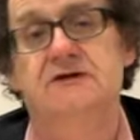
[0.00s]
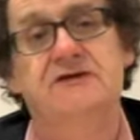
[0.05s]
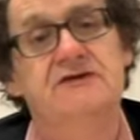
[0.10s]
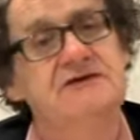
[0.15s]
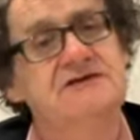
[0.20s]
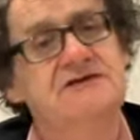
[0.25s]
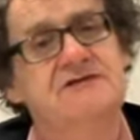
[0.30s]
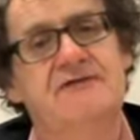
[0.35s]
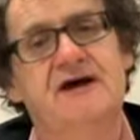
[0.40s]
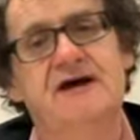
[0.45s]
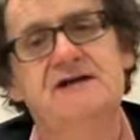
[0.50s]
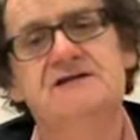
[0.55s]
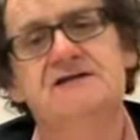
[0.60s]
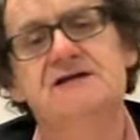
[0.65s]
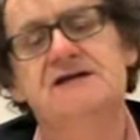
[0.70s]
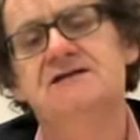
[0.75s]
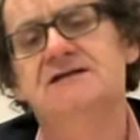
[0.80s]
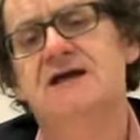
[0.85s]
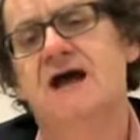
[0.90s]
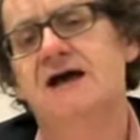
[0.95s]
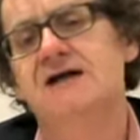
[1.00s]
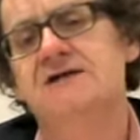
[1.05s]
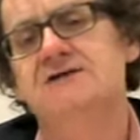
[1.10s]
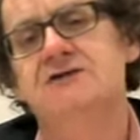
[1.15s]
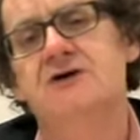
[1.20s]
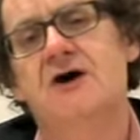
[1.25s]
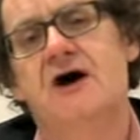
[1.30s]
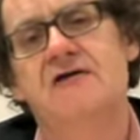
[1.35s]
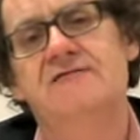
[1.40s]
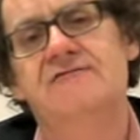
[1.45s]
This event is going
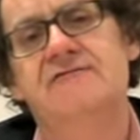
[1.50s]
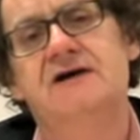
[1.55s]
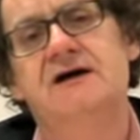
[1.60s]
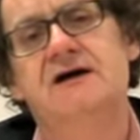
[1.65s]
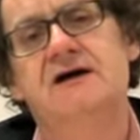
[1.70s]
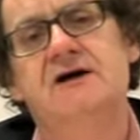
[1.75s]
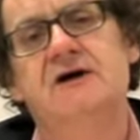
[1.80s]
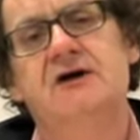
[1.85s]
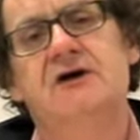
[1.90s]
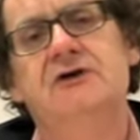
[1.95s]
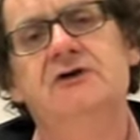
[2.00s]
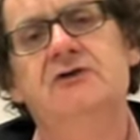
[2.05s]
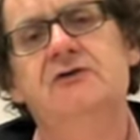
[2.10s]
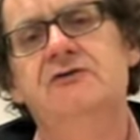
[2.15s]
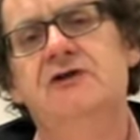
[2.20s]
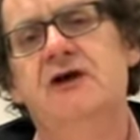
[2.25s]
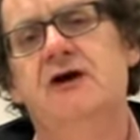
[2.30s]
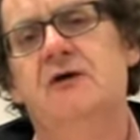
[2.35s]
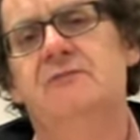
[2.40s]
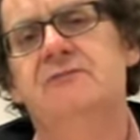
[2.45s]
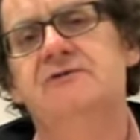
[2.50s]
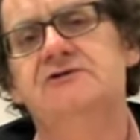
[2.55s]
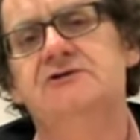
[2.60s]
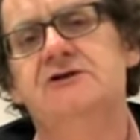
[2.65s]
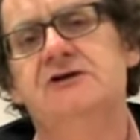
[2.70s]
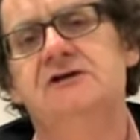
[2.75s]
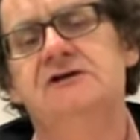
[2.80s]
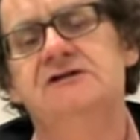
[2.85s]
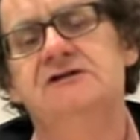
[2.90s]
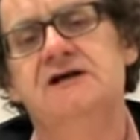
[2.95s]
to offer you the
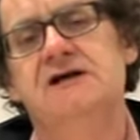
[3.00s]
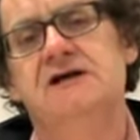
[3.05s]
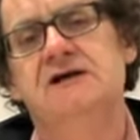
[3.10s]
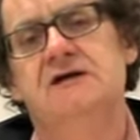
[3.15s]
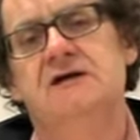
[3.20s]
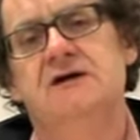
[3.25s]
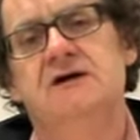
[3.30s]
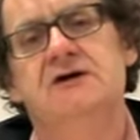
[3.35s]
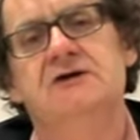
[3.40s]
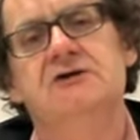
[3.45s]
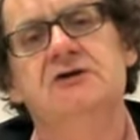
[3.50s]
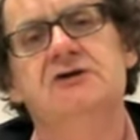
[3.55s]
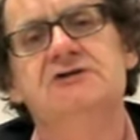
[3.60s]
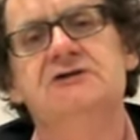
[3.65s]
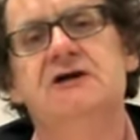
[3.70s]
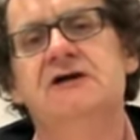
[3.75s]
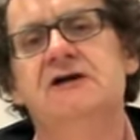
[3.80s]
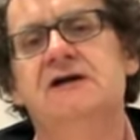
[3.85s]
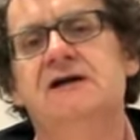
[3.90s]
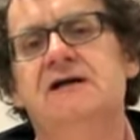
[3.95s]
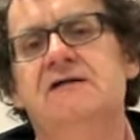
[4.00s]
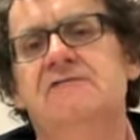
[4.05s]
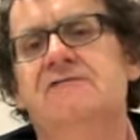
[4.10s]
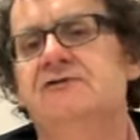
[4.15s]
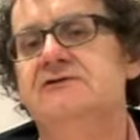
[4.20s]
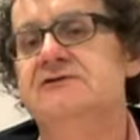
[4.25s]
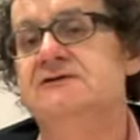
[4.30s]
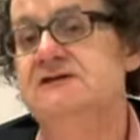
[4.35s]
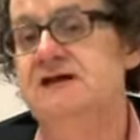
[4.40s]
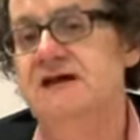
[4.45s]
opportunity not only
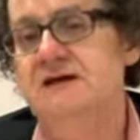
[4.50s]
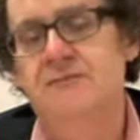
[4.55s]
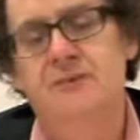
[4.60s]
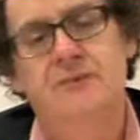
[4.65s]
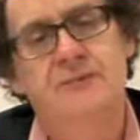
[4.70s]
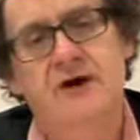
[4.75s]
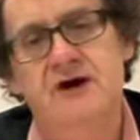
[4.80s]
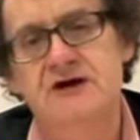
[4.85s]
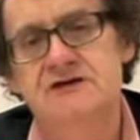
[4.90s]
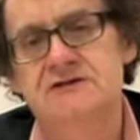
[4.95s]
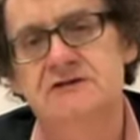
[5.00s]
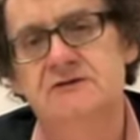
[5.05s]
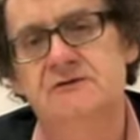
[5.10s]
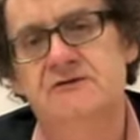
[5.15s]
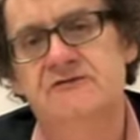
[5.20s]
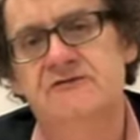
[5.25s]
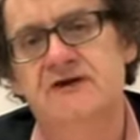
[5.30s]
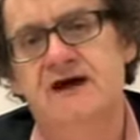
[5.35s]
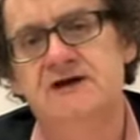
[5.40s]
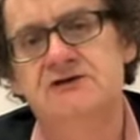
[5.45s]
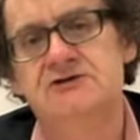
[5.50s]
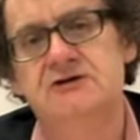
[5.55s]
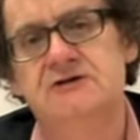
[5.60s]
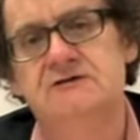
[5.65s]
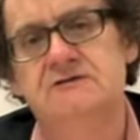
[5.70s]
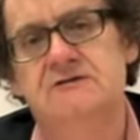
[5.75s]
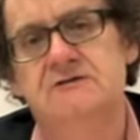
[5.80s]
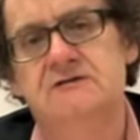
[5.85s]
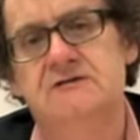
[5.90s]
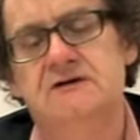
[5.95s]
for deep personal
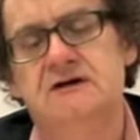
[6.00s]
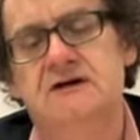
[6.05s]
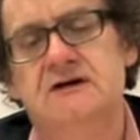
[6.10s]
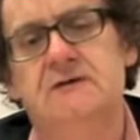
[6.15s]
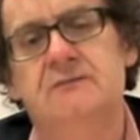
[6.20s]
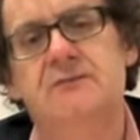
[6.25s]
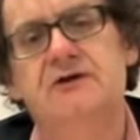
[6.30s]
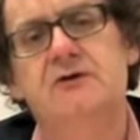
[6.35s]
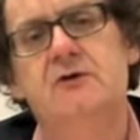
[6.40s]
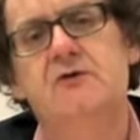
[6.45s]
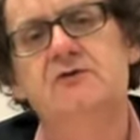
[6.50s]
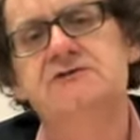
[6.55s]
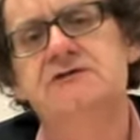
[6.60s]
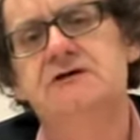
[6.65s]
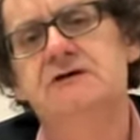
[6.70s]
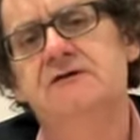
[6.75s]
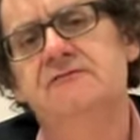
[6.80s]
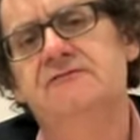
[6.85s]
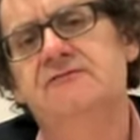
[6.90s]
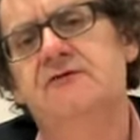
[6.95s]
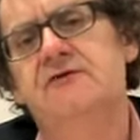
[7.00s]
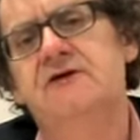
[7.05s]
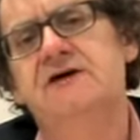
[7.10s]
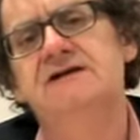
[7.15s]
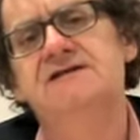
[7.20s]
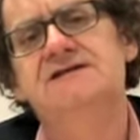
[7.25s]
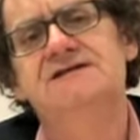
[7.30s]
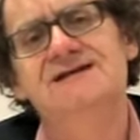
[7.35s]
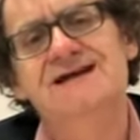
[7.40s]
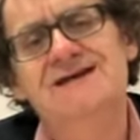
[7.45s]
reflection, but also for a
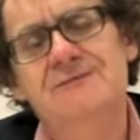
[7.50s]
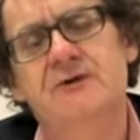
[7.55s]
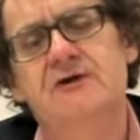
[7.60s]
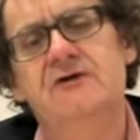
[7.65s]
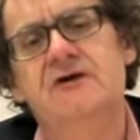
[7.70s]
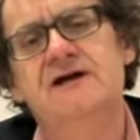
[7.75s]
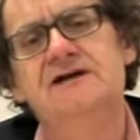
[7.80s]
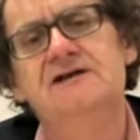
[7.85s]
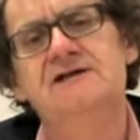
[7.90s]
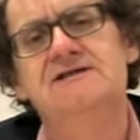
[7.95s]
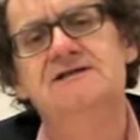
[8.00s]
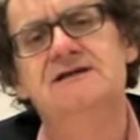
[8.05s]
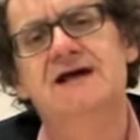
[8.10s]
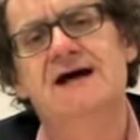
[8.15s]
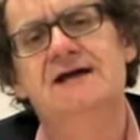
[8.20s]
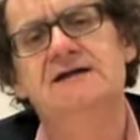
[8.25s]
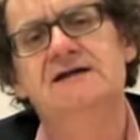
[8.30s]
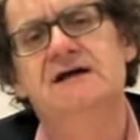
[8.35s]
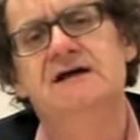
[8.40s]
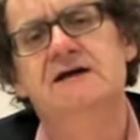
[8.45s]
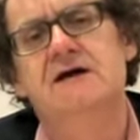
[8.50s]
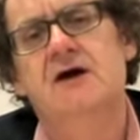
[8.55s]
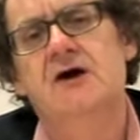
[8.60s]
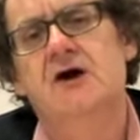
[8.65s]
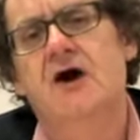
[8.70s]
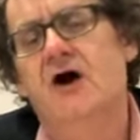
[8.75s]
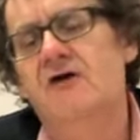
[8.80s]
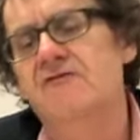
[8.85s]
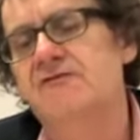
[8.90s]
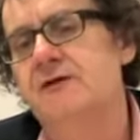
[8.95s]
deeper understanding
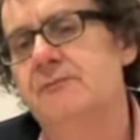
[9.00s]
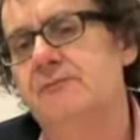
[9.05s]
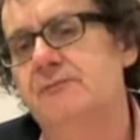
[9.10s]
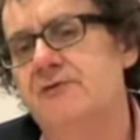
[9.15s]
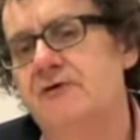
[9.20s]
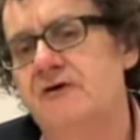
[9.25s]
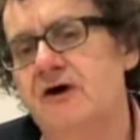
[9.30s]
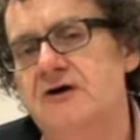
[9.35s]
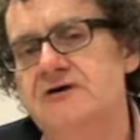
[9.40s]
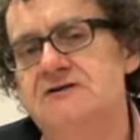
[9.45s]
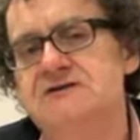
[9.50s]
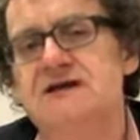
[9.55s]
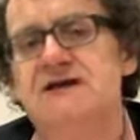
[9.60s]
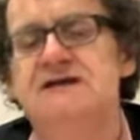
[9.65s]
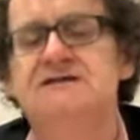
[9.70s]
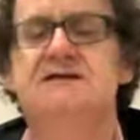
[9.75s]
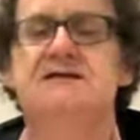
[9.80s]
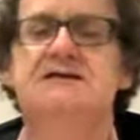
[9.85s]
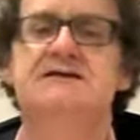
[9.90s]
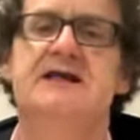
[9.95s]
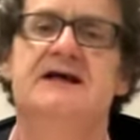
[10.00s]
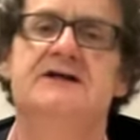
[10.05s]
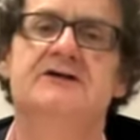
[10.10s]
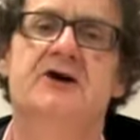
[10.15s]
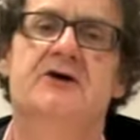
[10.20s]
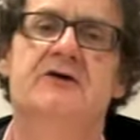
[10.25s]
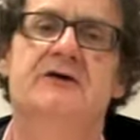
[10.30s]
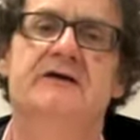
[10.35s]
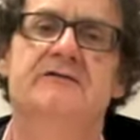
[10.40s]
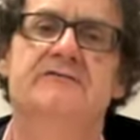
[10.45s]
of the processes that
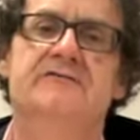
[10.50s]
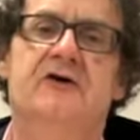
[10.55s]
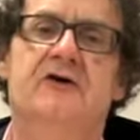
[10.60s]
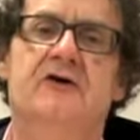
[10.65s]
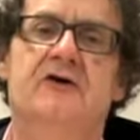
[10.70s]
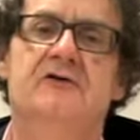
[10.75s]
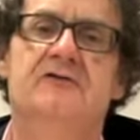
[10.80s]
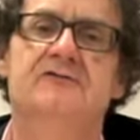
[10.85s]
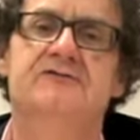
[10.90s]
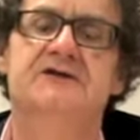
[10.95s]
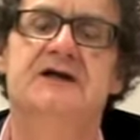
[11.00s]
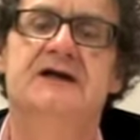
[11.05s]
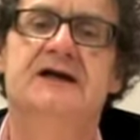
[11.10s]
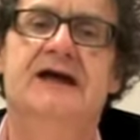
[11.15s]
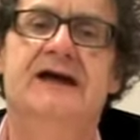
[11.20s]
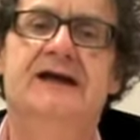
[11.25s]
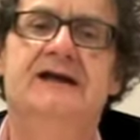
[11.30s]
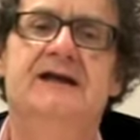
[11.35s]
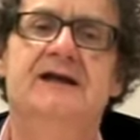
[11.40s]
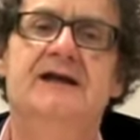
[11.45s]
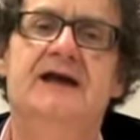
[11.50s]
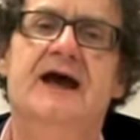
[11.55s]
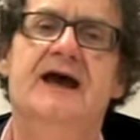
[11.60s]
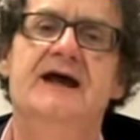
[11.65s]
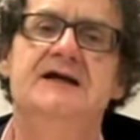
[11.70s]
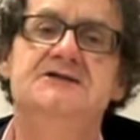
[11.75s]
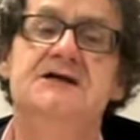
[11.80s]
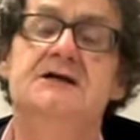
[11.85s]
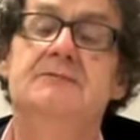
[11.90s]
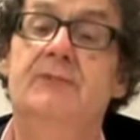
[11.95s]
are involved in
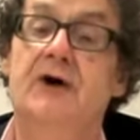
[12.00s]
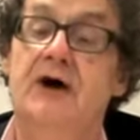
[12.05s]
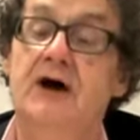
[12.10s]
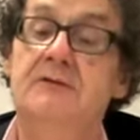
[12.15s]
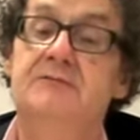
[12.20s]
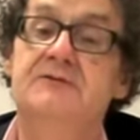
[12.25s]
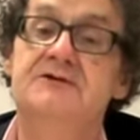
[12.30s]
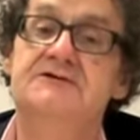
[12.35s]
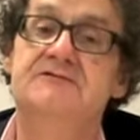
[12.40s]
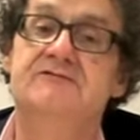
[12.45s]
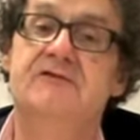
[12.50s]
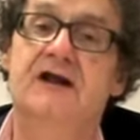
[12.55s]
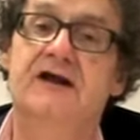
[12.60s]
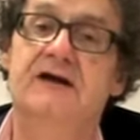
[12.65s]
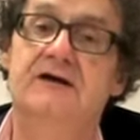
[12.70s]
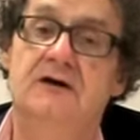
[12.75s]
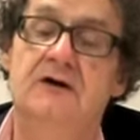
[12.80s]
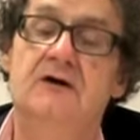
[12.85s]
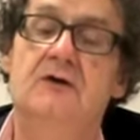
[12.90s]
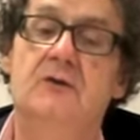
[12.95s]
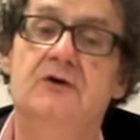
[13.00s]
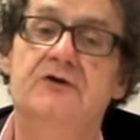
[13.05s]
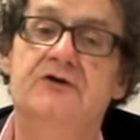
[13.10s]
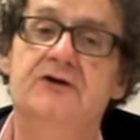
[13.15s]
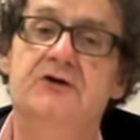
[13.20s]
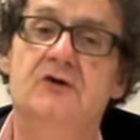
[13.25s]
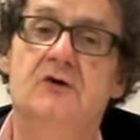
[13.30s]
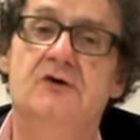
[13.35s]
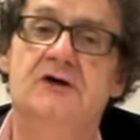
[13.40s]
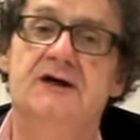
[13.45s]
engaging purposefully with
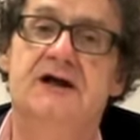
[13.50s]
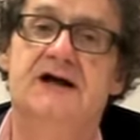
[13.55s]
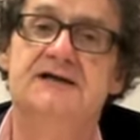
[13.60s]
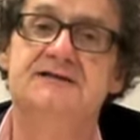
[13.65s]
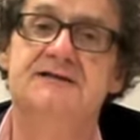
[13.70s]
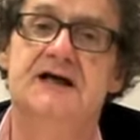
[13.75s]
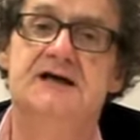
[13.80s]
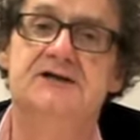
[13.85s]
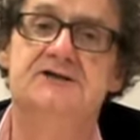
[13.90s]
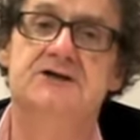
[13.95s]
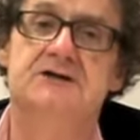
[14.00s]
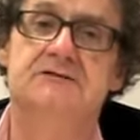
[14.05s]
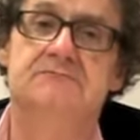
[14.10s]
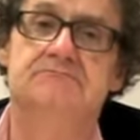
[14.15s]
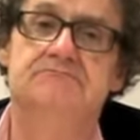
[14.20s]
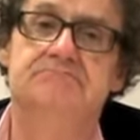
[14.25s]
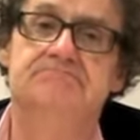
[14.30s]
an organization.